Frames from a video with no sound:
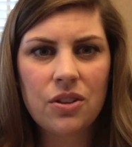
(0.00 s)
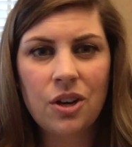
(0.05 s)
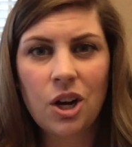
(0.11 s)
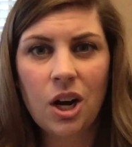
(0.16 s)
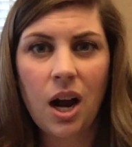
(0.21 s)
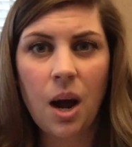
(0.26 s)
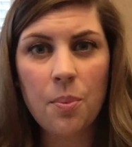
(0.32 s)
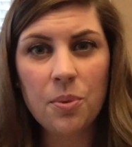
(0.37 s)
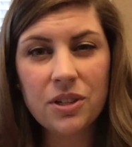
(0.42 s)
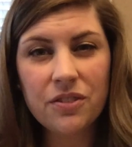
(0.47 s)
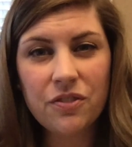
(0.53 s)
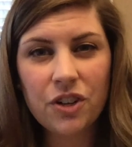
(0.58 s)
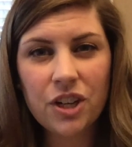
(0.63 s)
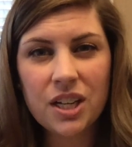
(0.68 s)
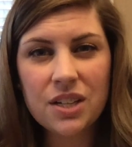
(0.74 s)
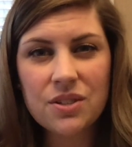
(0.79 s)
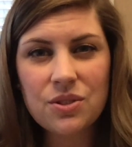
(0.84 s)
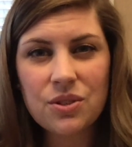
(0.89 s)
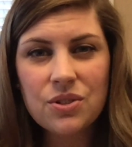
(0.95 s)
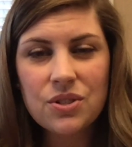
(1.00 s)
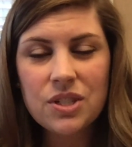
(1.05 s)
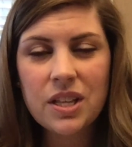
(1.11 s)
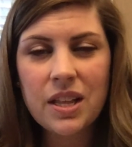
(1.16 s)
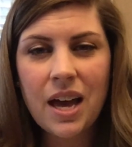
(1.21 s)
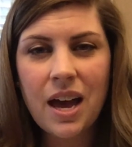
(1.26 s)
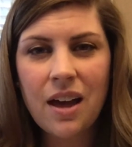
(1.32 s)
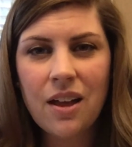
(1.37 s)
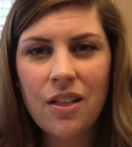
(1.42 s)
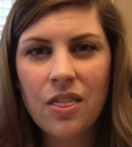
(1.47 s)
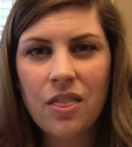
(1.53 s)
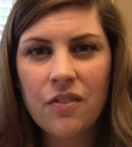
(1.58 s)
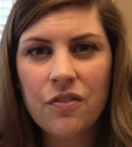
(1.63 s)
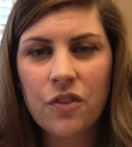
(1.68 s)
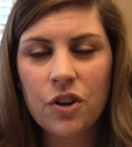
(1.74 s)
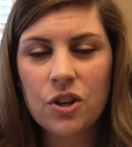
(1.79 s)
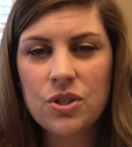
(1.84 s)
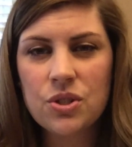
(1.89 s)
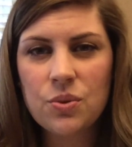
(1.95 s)
there are a couple different answers to that. The
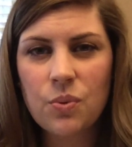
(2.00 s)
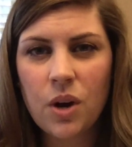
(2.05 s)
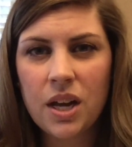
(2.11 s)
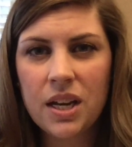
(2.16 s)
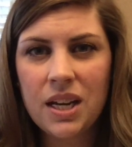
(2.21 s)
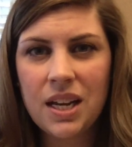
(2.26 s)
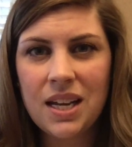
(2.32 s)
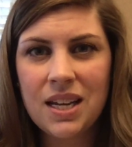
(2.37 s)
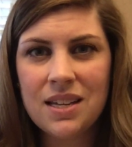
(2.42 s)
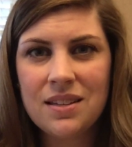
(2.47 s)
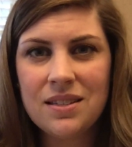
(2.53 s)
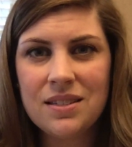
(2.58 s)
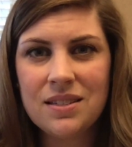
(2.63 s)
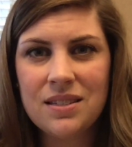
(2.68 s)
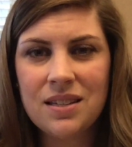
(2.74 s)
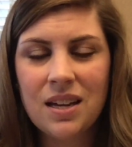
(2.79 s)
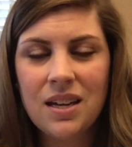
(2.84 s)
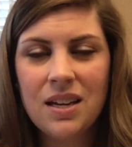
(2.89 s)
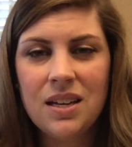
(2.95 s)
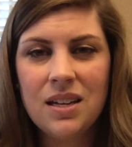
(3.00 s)
first one is